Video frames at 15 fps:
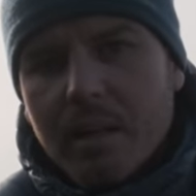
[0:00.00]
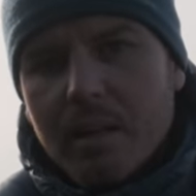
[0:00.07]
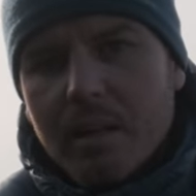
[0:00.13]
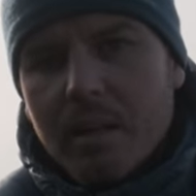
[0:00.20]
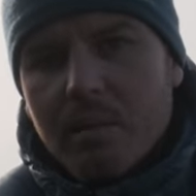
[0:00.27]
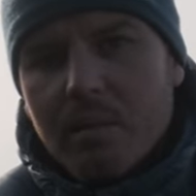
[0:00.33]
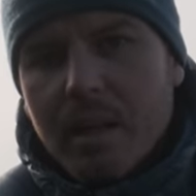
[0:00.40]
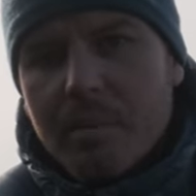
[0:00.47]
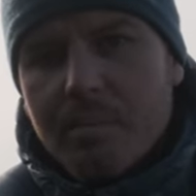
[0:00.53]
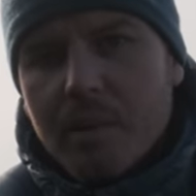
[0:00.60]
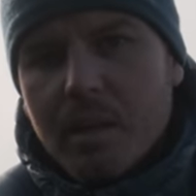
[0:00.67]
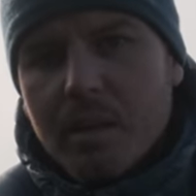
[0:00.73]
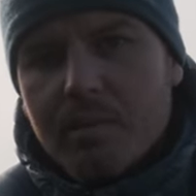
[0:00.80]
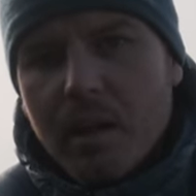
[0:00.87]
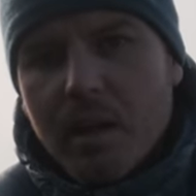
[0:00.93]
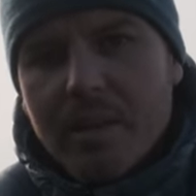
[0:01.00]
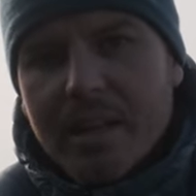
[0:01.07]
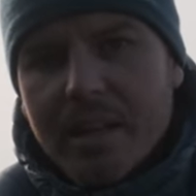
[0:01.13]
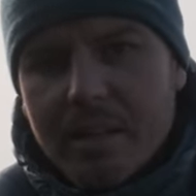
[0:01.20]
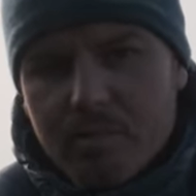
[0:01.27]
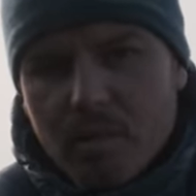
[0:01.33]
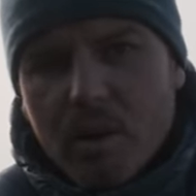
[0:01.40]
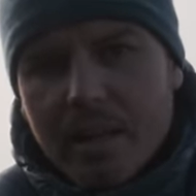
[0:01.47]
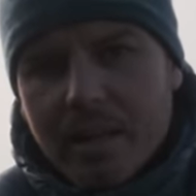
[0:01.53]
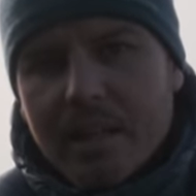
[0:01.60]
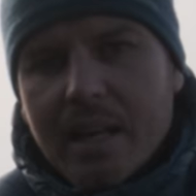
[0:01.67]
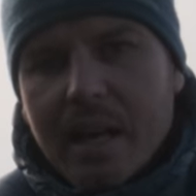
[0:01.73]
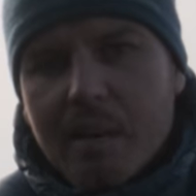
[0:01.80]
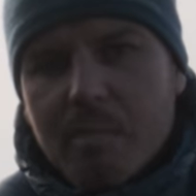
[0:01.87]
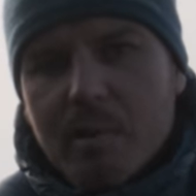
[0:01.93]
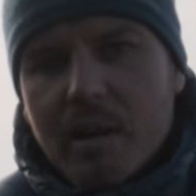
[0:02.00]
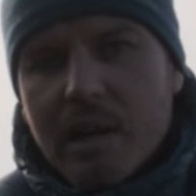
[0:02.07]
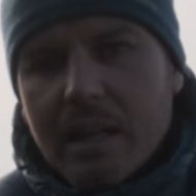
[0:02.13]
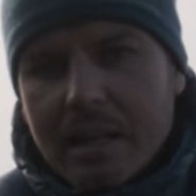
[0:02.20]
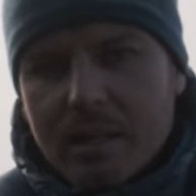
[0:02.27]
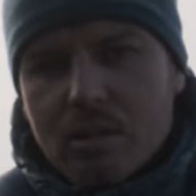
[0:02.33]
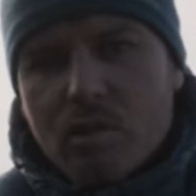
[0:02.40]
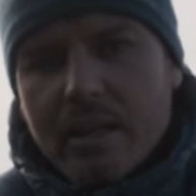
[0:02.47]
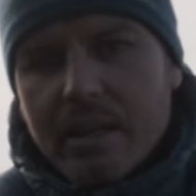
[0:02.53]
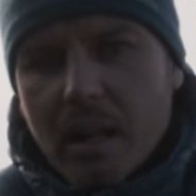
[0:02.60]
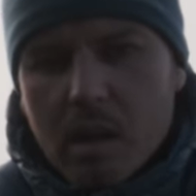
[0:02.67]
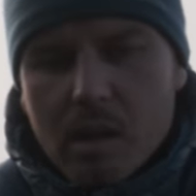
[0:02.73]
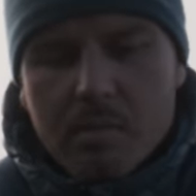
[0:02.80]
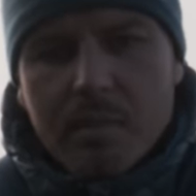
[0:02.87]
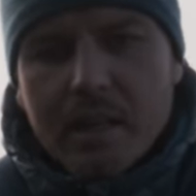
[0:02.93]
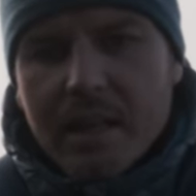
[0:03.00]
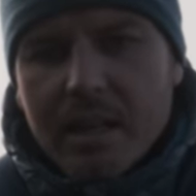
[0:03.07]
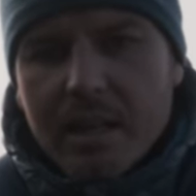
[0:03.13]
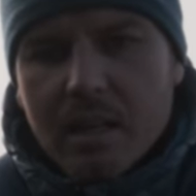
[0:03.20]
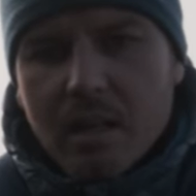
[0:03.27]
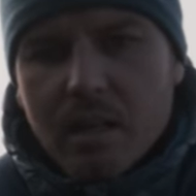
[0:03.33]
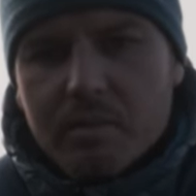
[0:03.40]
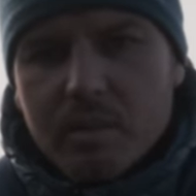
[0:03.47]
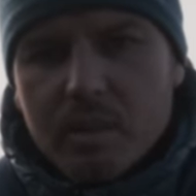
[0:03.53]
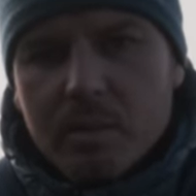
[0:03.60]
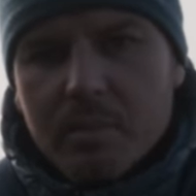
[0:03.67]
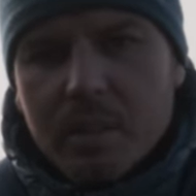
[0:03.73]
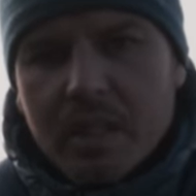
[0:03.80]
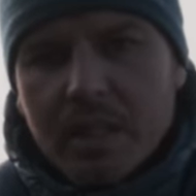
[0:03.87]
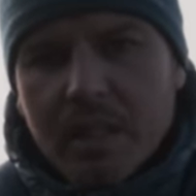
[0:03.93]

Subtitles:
I know that, but I'd rather get it right in camera and literally open it in Lightroom